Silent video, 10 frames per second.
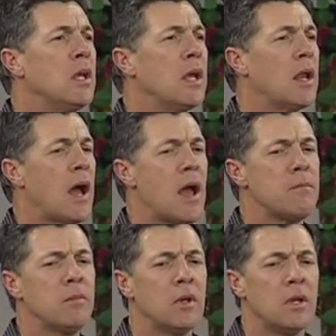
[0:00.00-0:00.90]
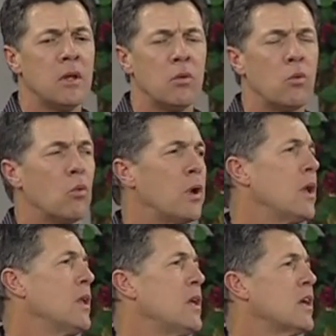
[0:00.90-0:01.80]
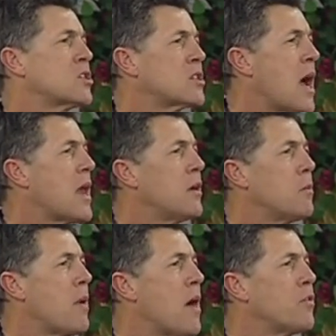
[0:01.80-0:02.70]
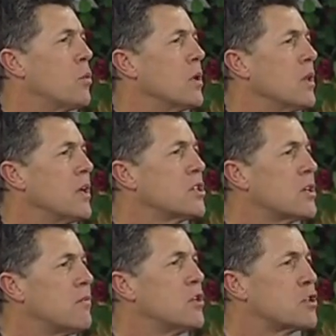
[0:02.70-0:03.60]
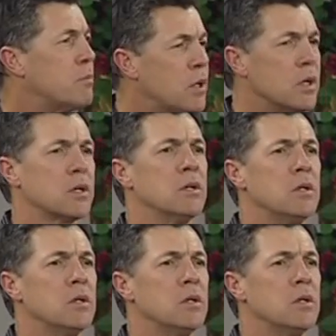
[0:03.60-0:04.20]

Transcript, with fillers: And I'm really excited about the release of this book.